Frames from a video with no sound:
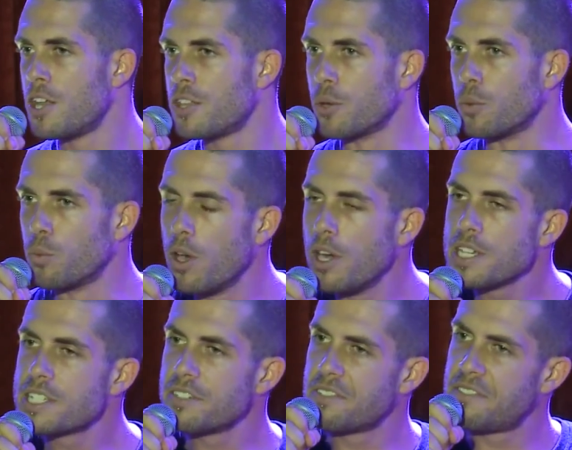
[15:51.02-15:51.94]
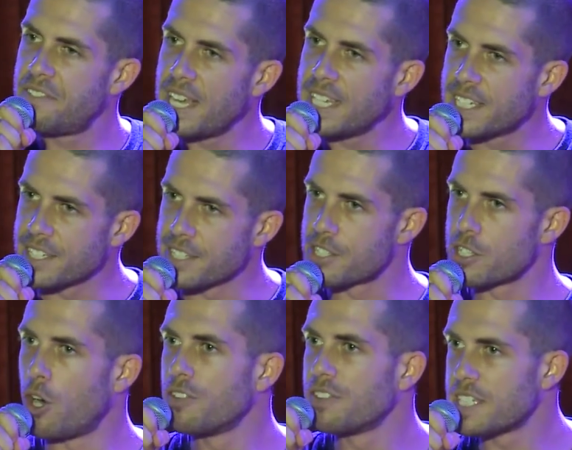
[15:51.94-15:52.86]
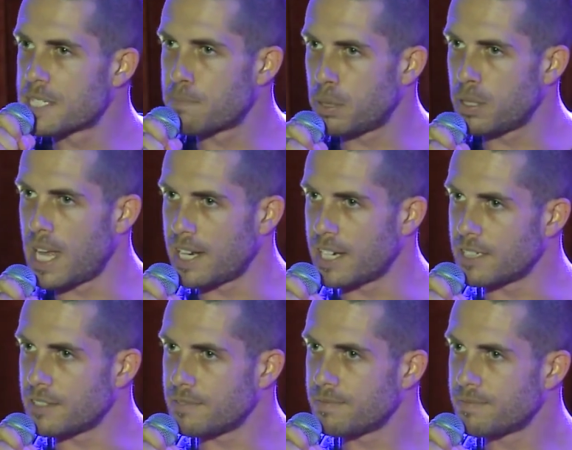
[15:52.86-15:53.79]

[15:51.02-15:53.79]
The worst offenders on this planet,